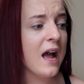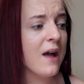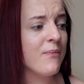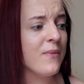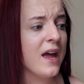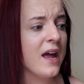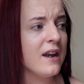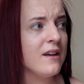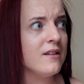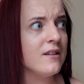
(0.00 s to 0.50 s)
And
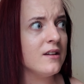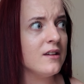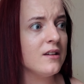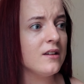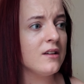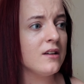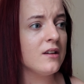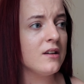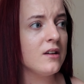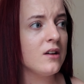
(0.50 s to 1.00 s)
then
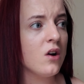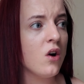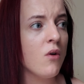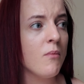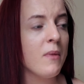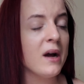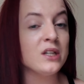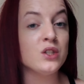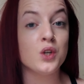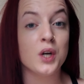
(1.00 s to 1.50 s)
on
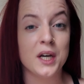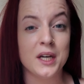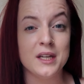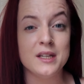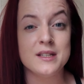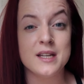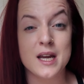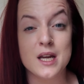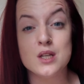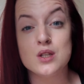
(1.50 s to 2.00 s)
my training
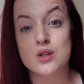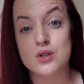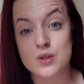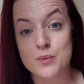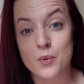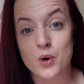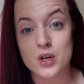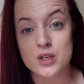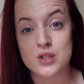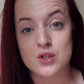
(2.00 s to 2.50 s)
day, so
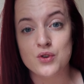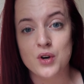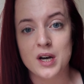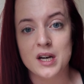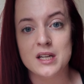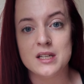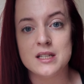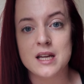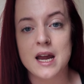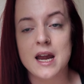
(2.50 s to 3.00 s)
tomorrow's the
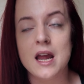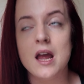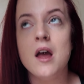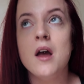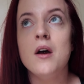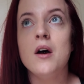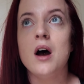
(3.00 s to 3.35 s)
training day,